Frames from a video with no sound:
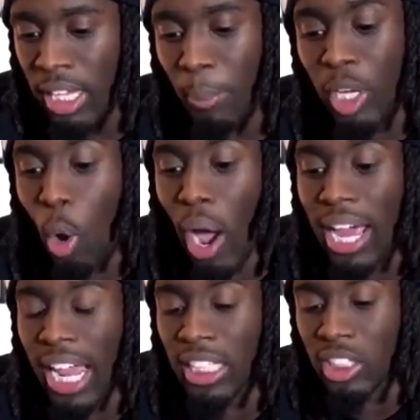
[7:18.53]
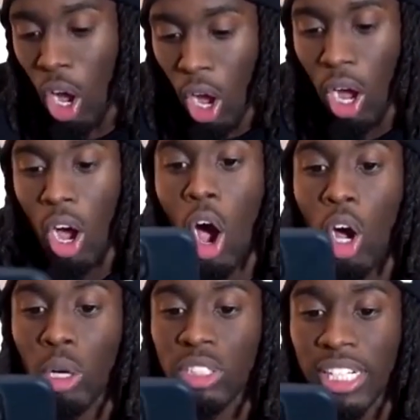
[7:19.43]
Let me go ahead and I'll
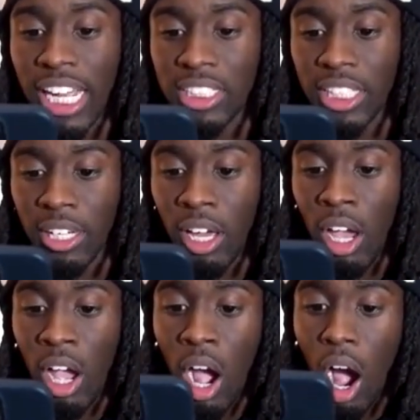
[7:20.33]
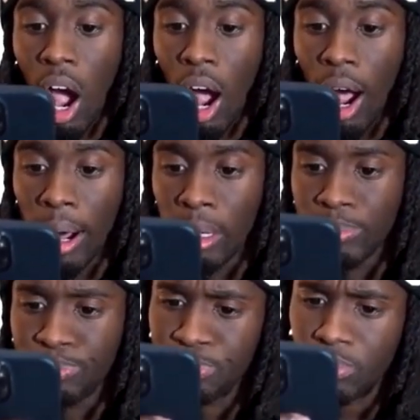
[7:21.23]
go to the next thing.
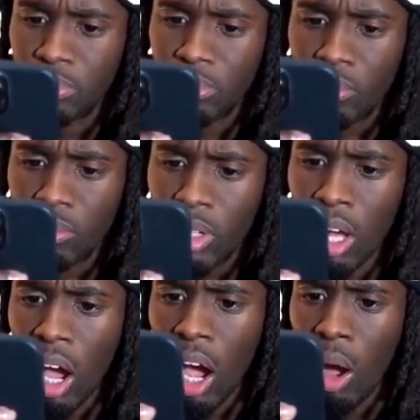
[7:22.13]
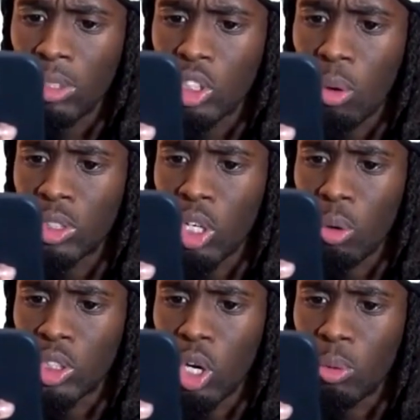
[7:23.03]
What's it called?
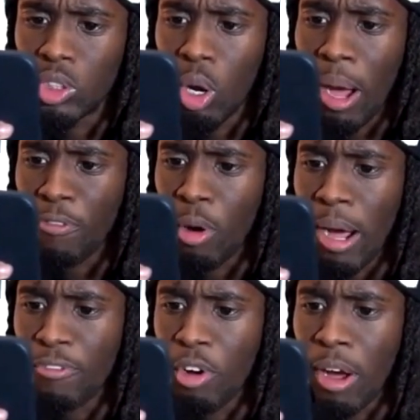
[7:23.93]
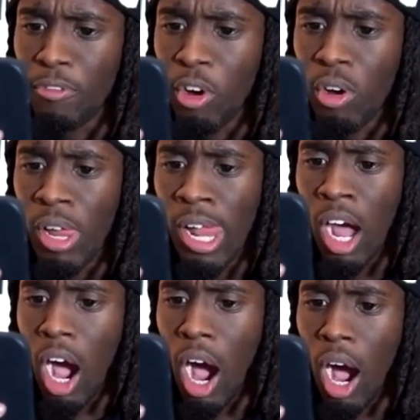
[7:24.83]
My fault.
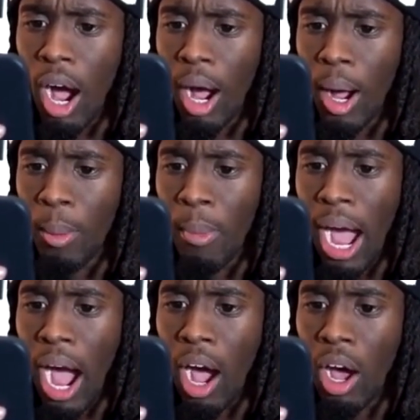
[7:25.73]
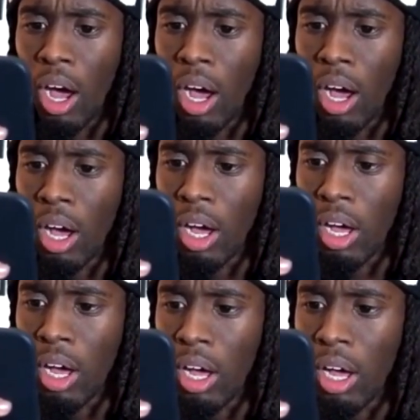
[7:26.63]
Damn, bro.
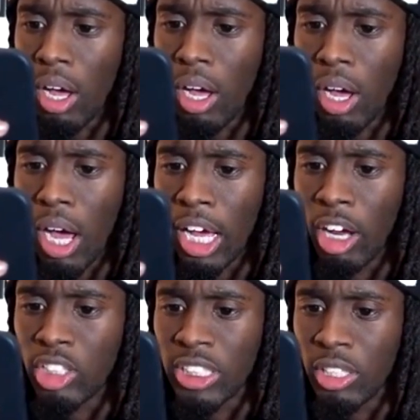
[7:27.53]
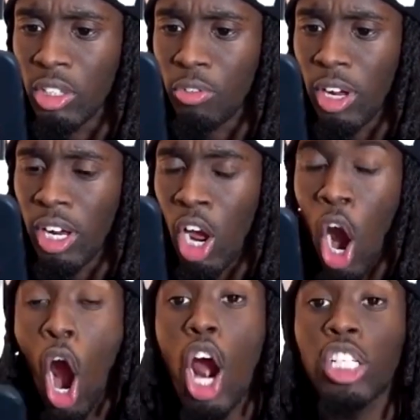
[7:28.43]
This is serious, I mean.
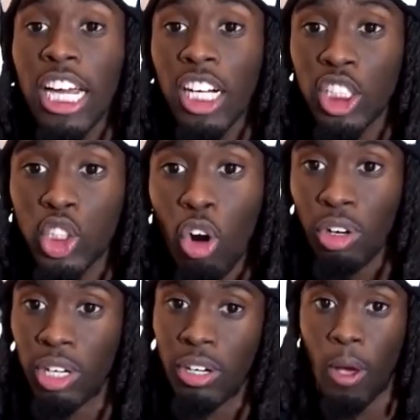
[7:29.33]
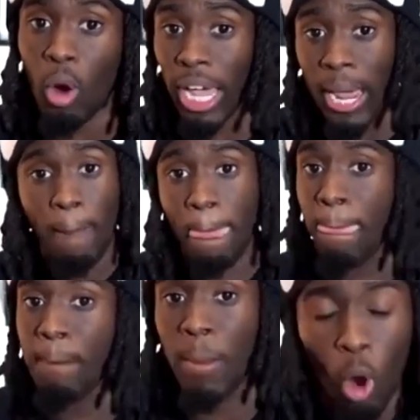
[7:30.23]
Her side of the story, okay?
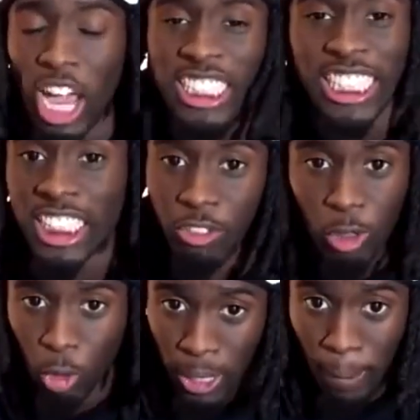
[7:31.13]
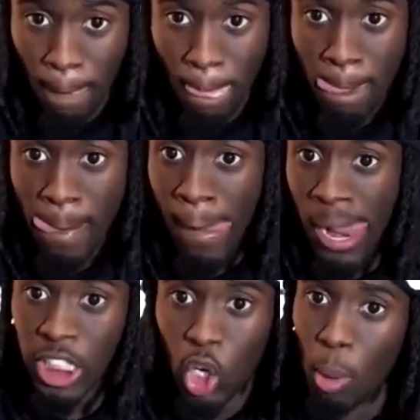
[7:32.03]
Let me go ahead and say this shit real quick.
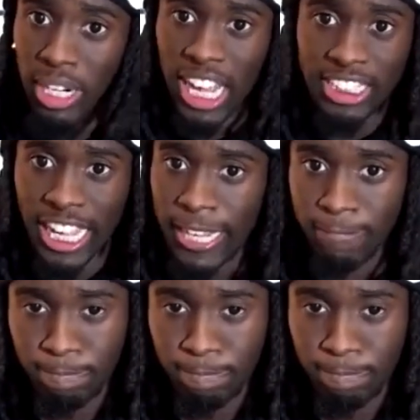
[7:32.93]
She called me the next day.